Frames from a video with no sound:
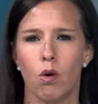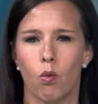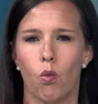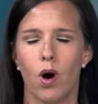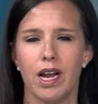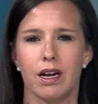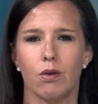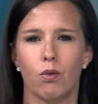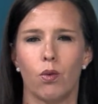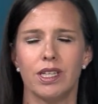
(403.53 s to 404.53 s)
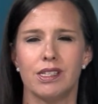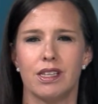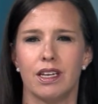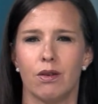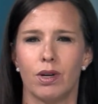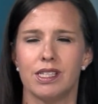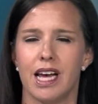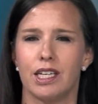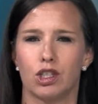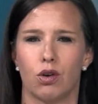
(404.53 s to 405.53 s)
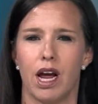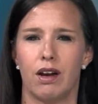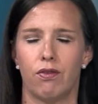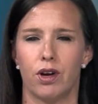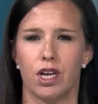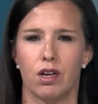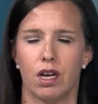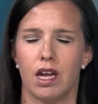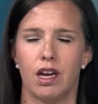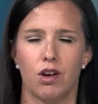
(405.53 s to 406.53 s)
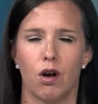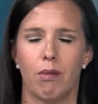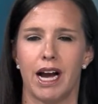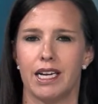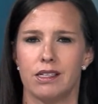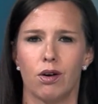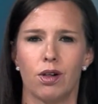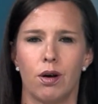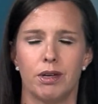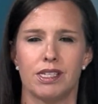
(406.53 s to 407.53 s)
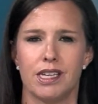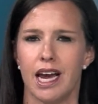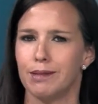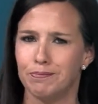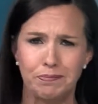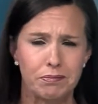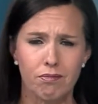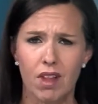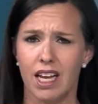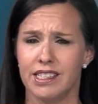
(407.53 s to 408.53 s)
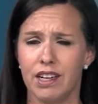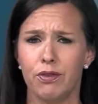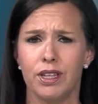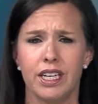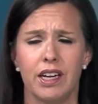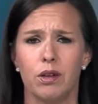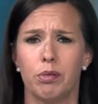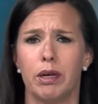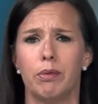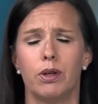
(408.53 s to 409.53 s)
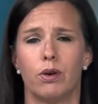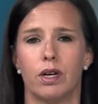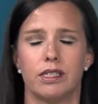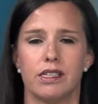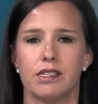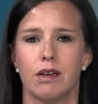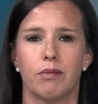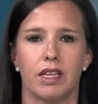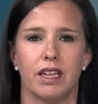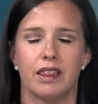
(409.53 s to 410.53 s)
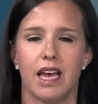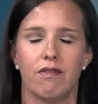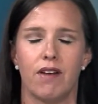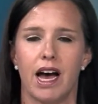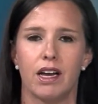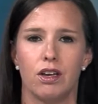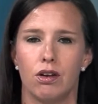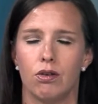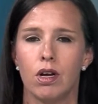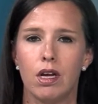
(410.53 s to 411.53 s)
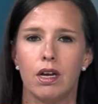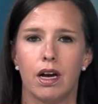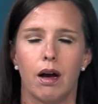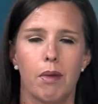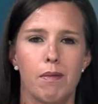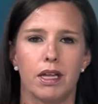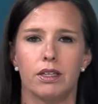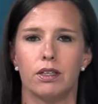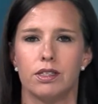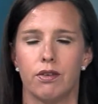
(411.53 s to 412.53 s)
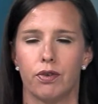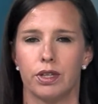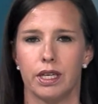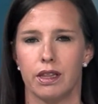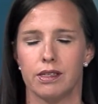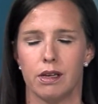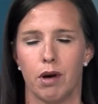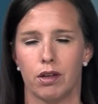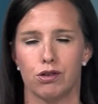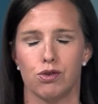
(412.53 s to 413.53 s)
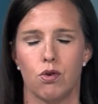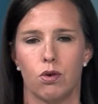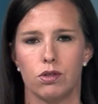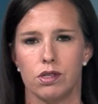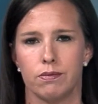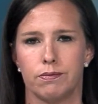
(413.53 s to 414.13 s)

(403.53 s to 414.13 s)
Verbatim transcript: What what's the what's that trend for you in your mind? Is Oklahoma State different than other people, or is this something that they value uh, maybe a little differently than some other schools?